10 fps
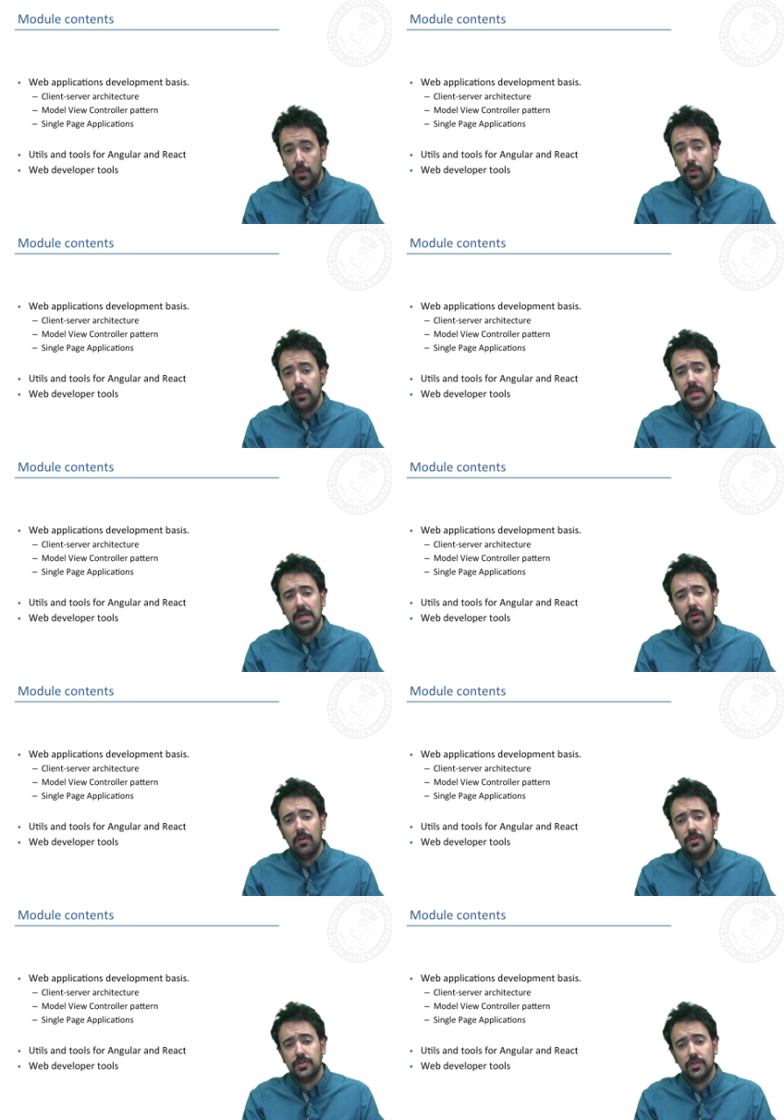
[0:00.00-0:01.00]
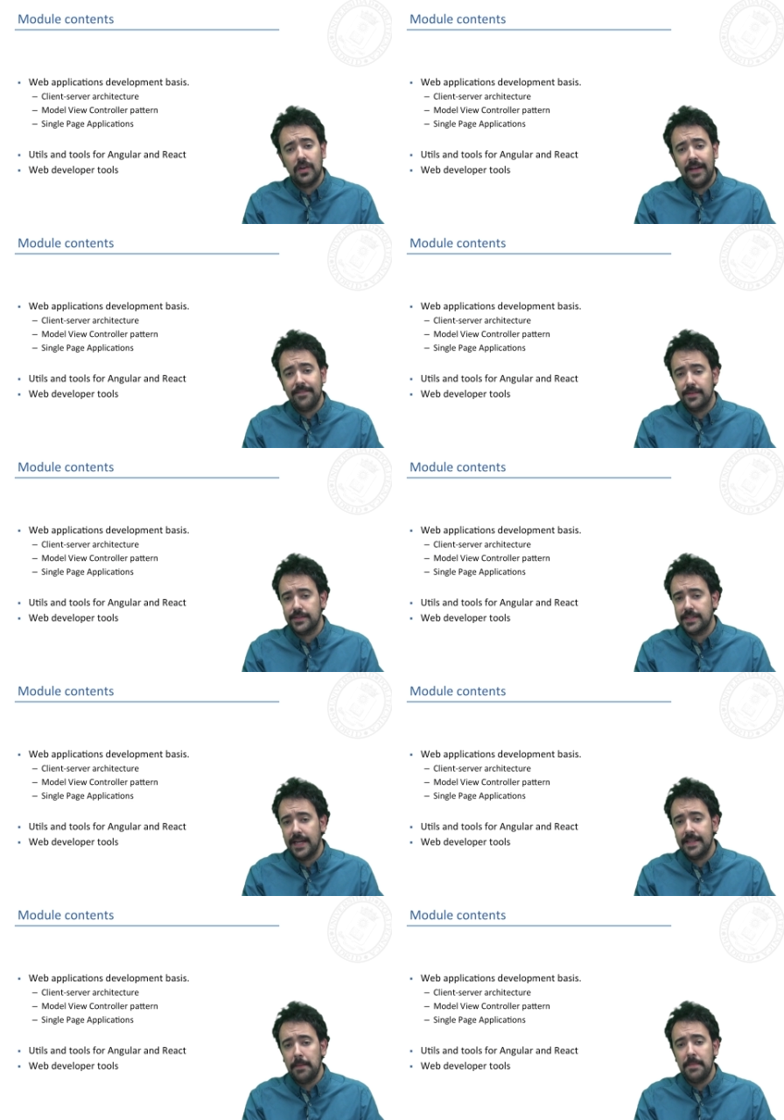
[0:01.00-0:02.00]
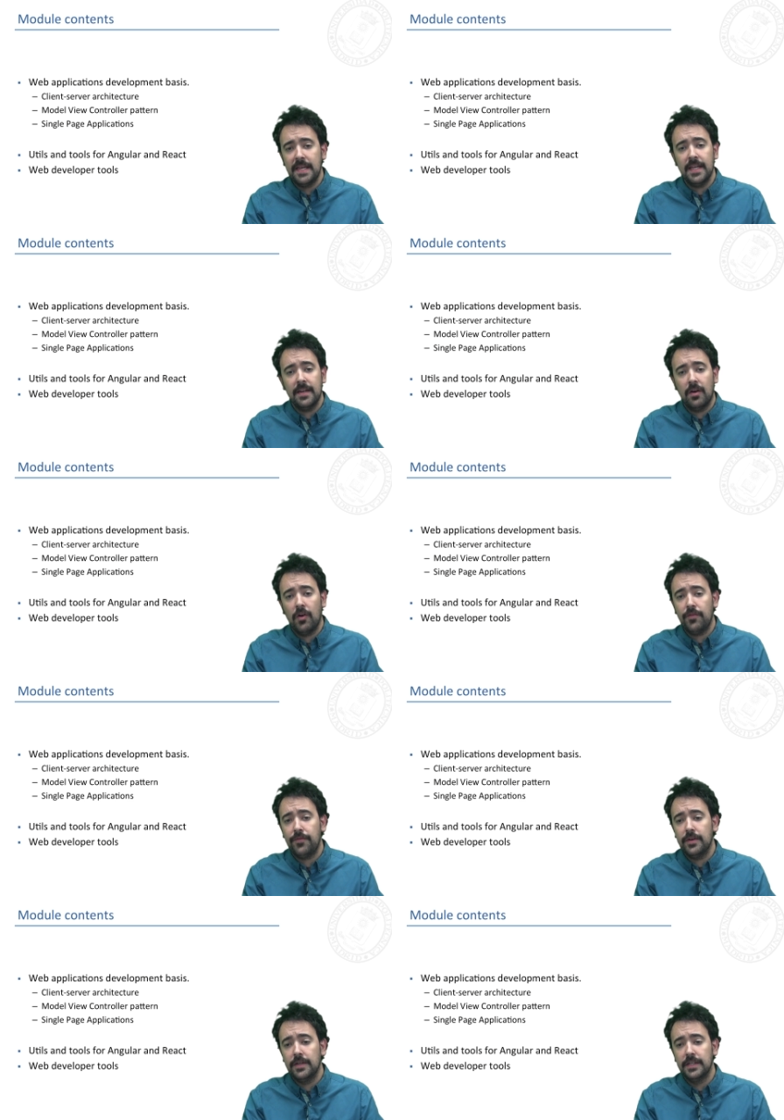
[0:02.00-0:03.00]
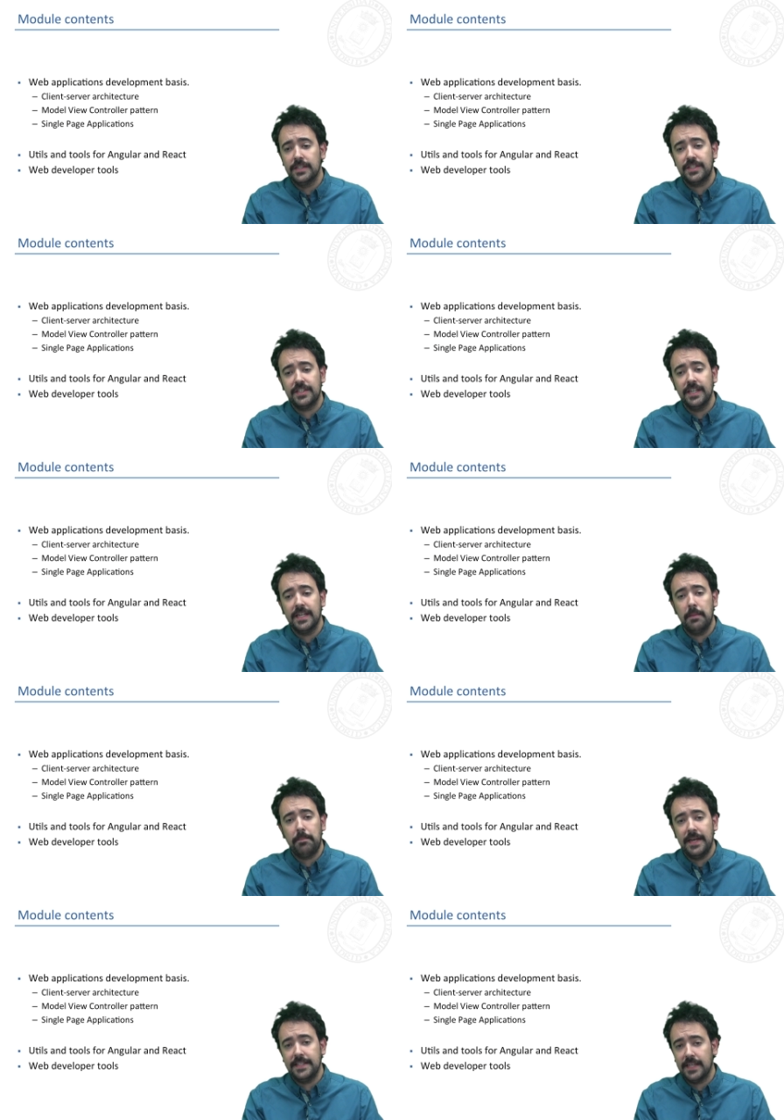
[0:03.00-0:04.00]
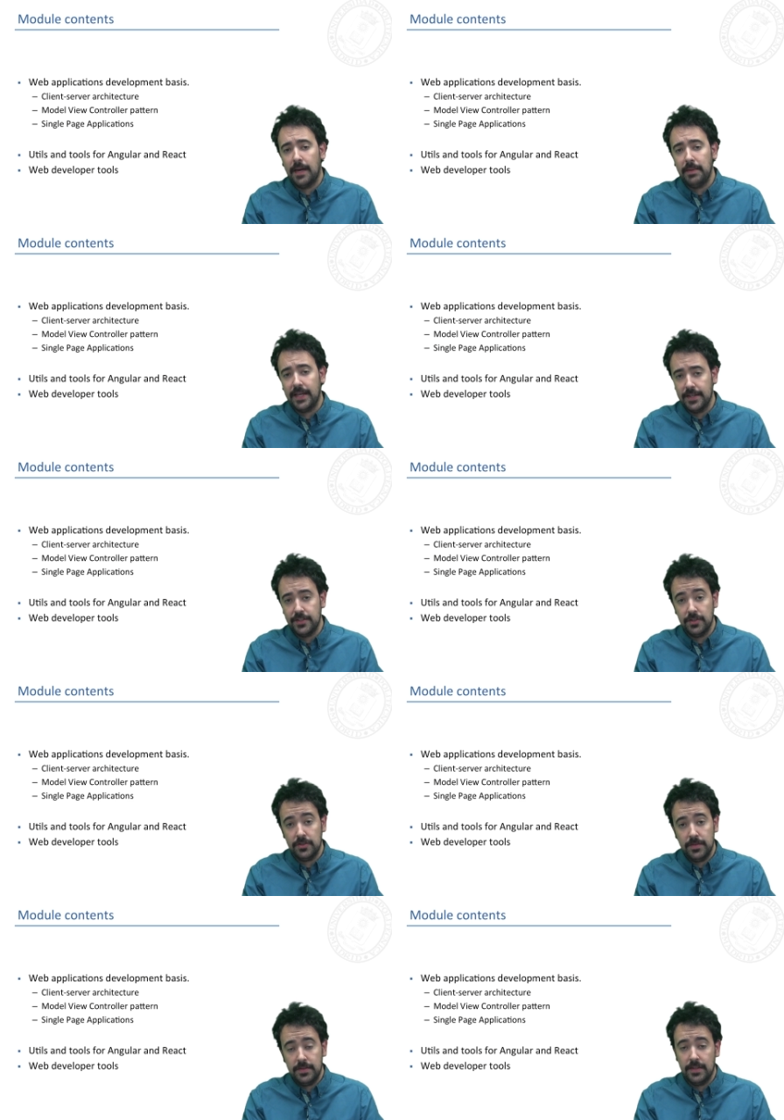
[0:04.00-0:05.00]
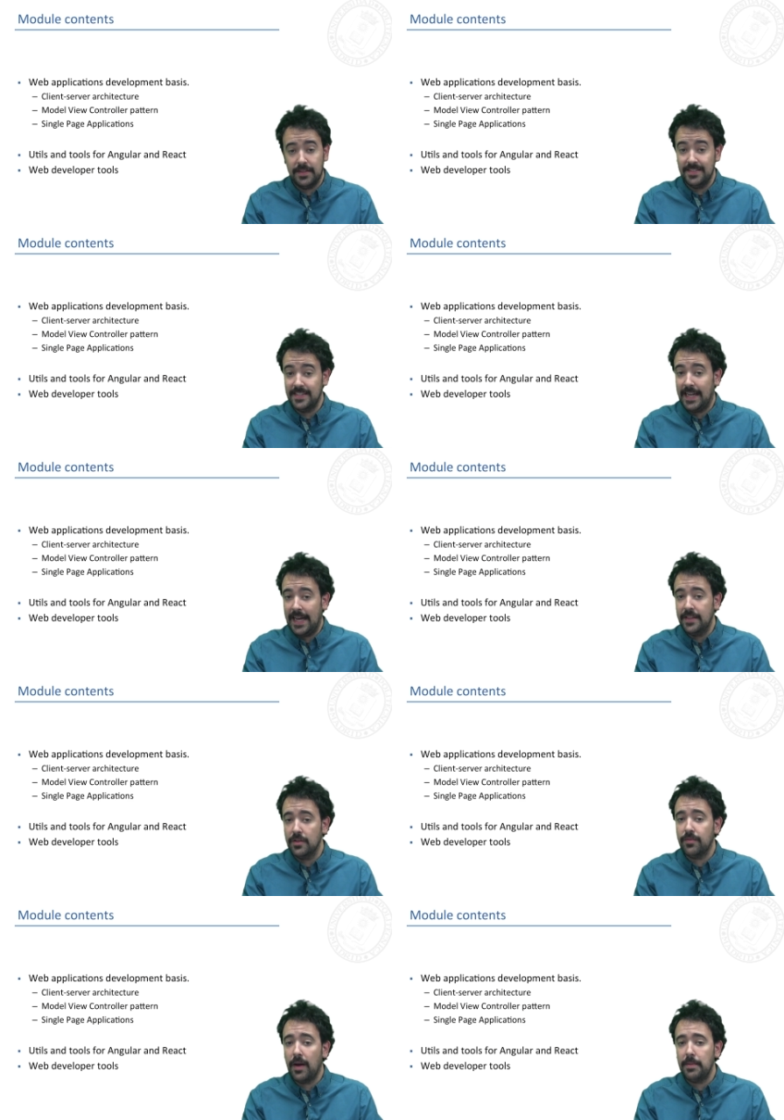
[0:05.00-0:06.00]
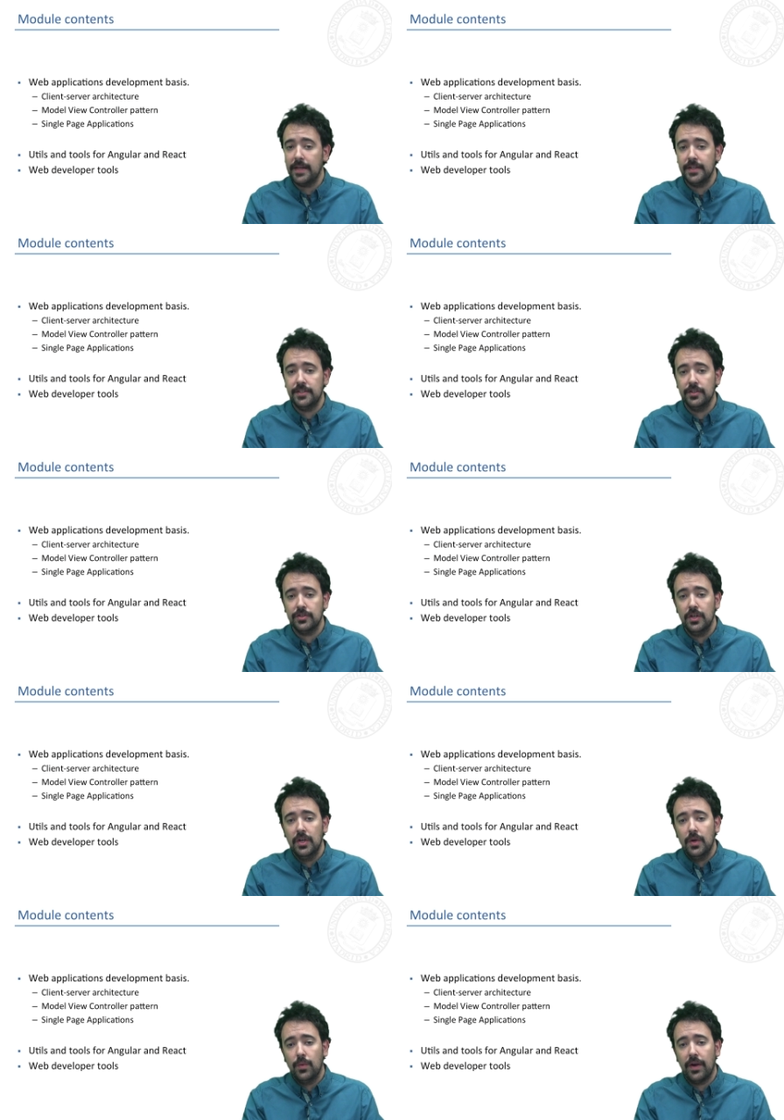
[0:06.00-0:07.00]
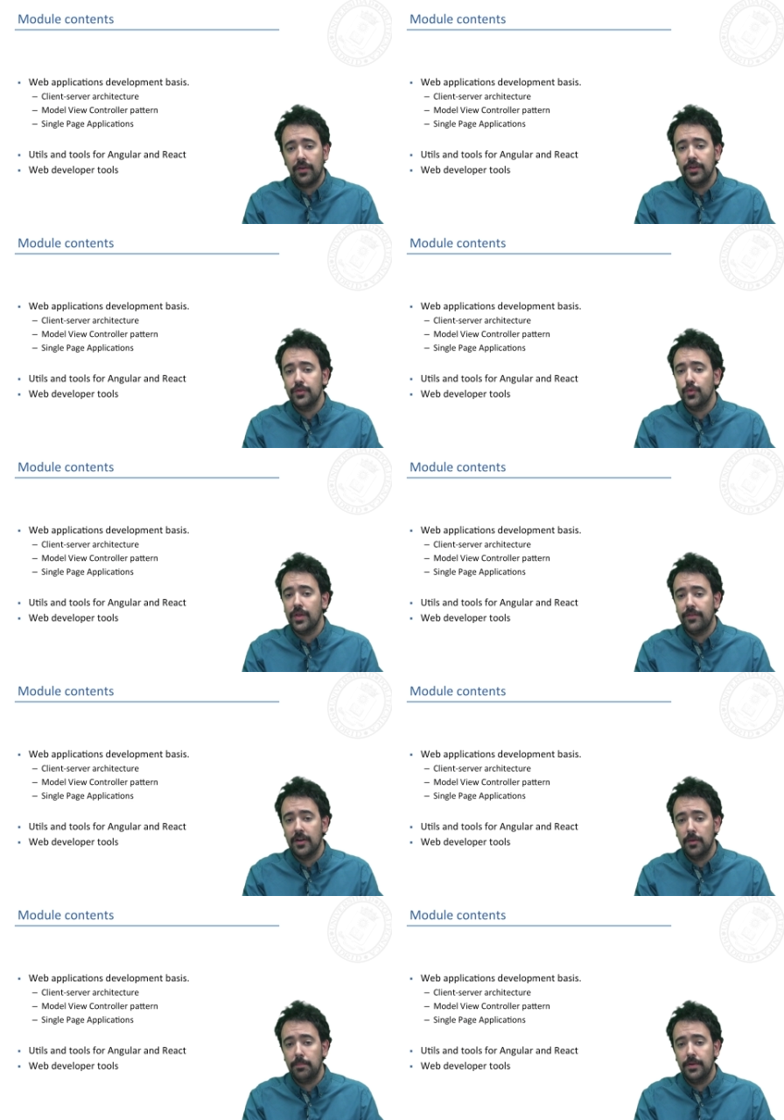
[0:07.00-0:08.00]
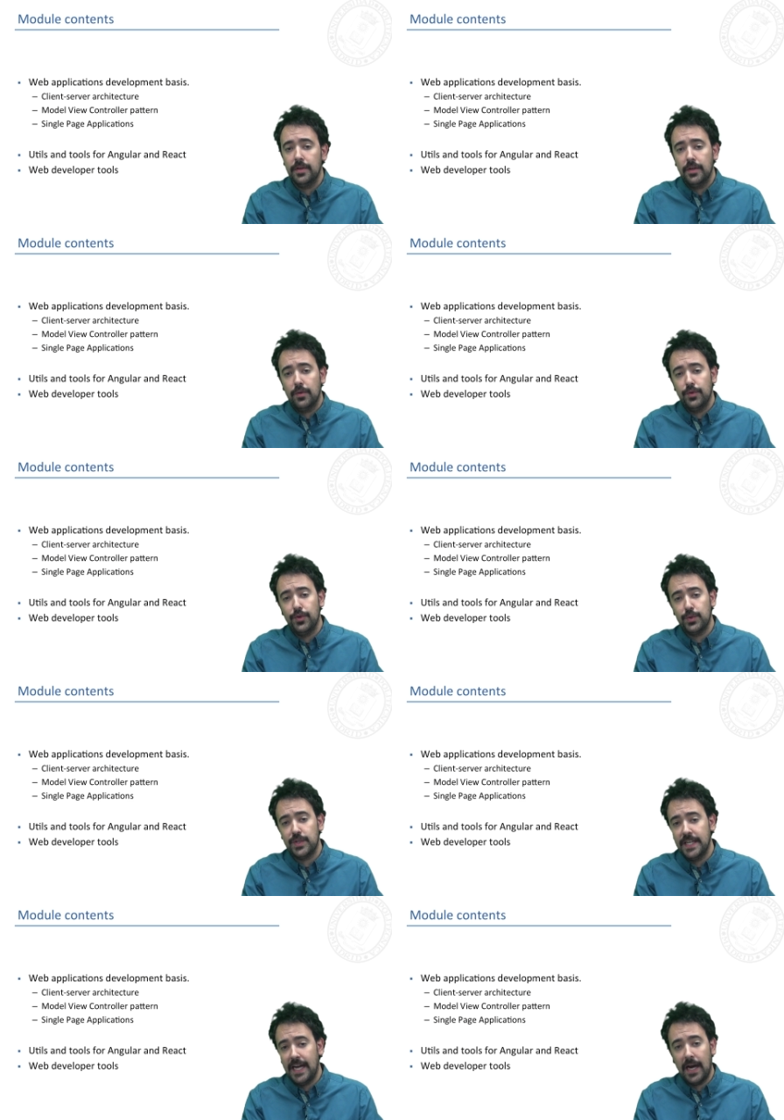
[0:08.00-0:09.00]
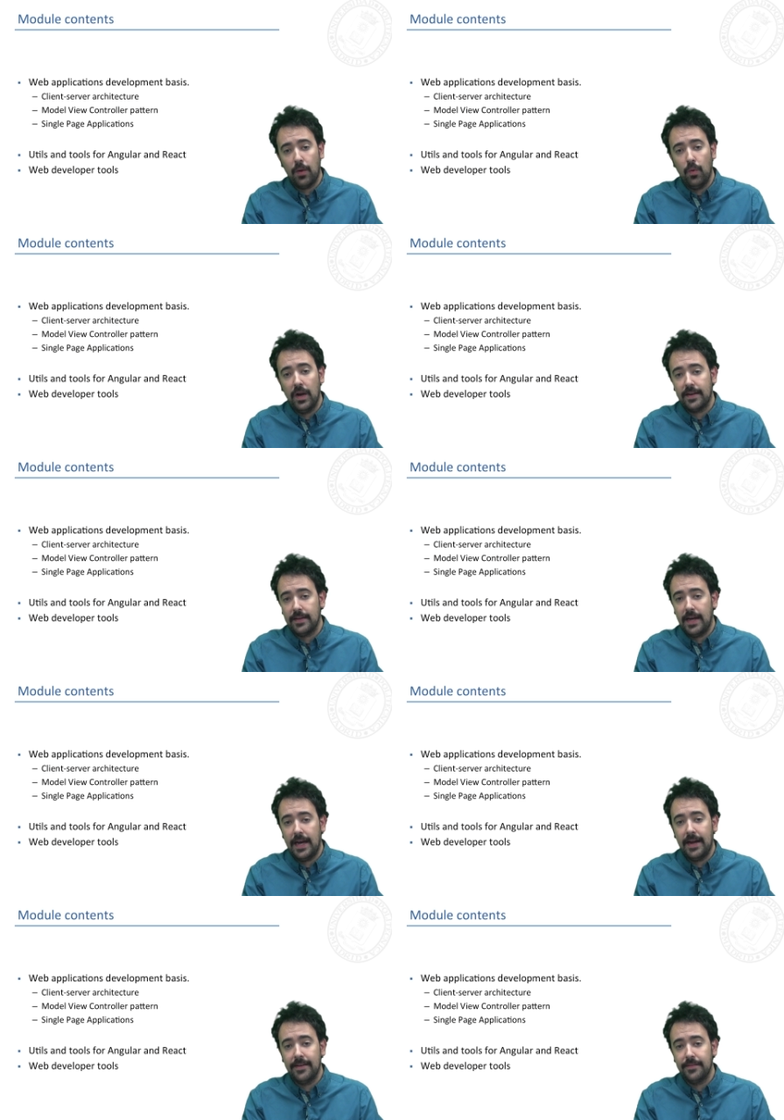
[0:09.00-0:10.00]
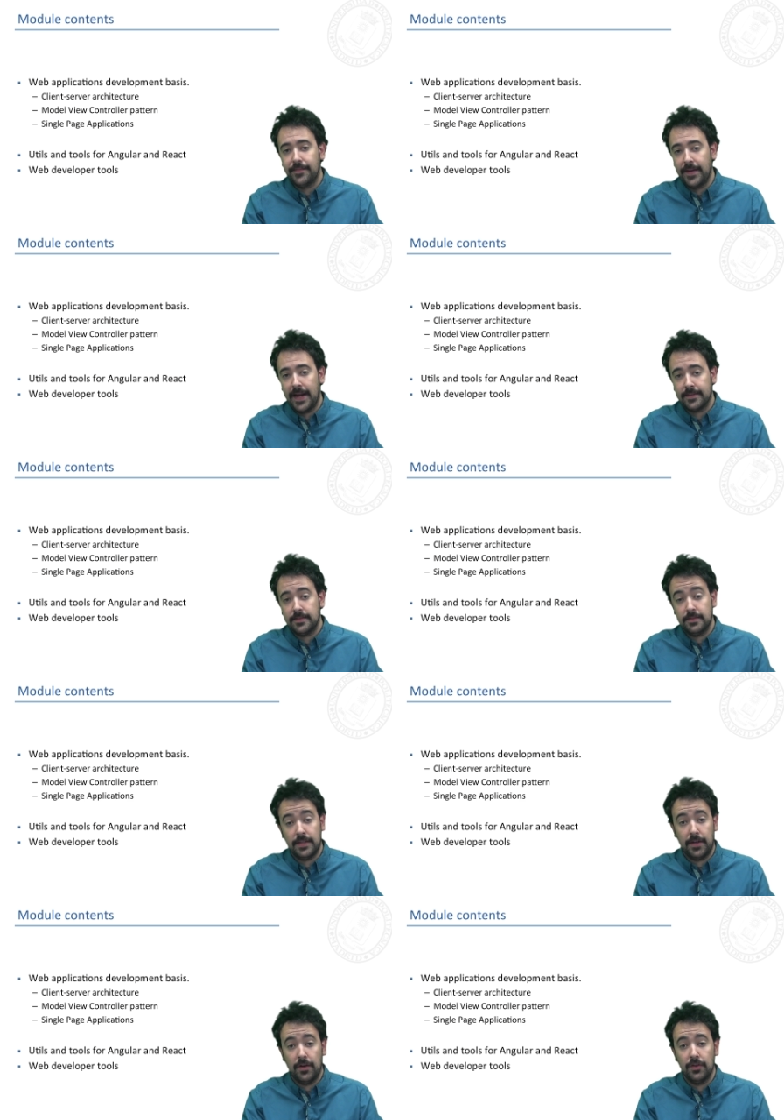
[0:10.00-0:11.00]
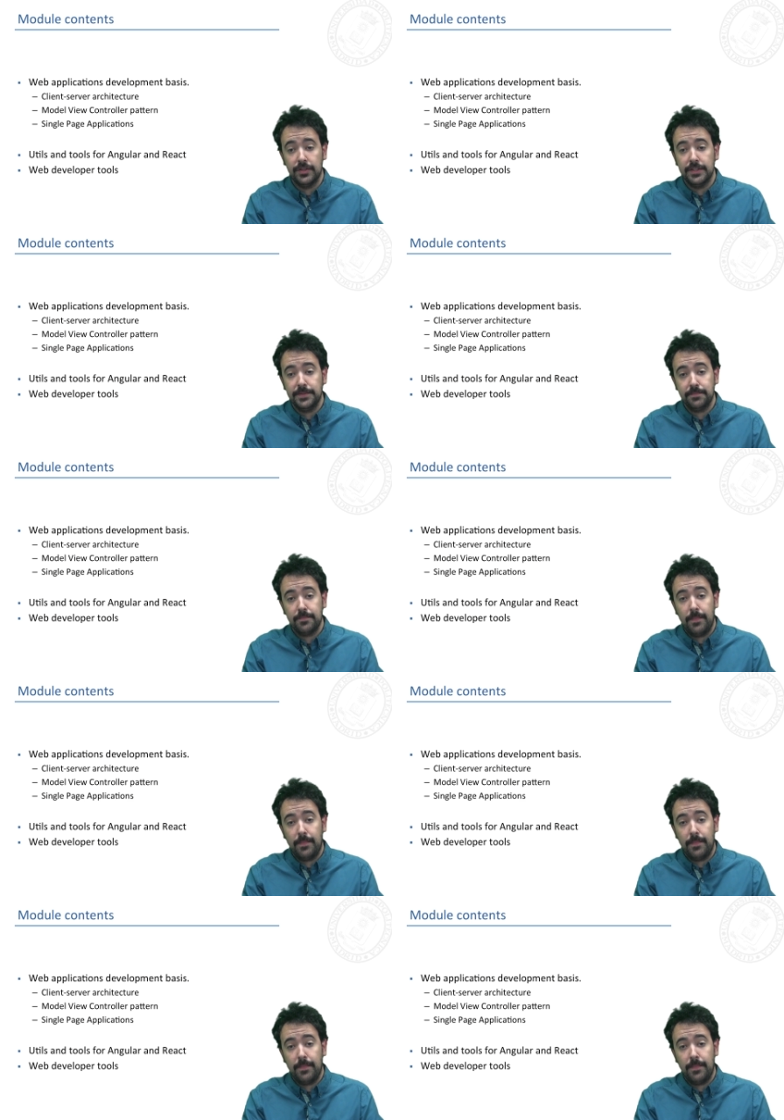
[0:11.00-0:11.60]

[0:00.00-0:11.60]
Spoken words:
We will also understand the meaning of single-page applications, that is the kind of applications we are going to develop using Angular and React technologies.